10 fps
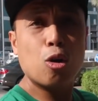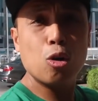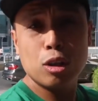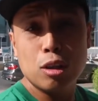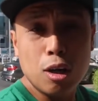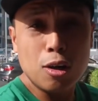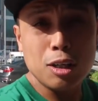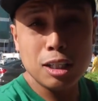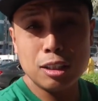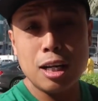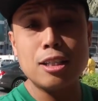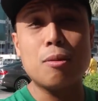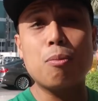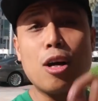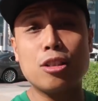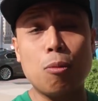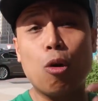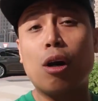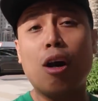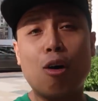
could retrace and possible or,